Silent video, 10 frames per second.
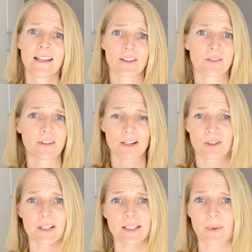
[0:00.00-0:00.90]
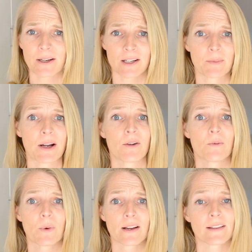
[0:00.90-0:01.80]
They're very transparent
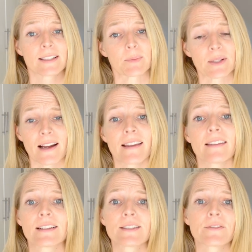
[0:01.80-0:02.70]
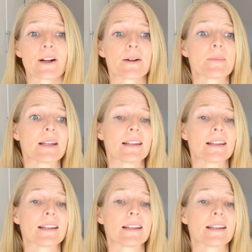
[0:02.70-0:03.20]
about where they supply things from.